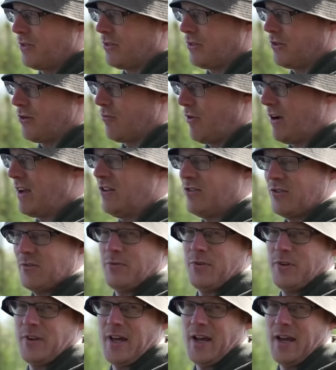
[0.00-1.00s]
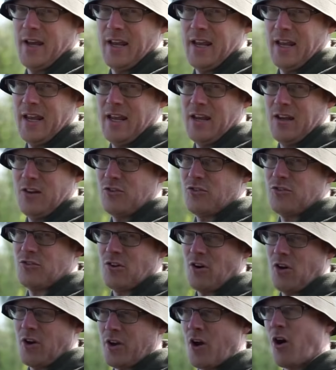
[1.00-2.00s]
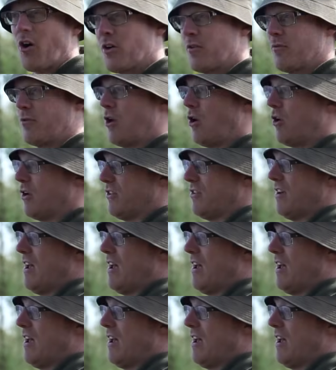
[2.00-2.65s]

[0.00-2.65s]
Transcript: The reason for that is I kind of like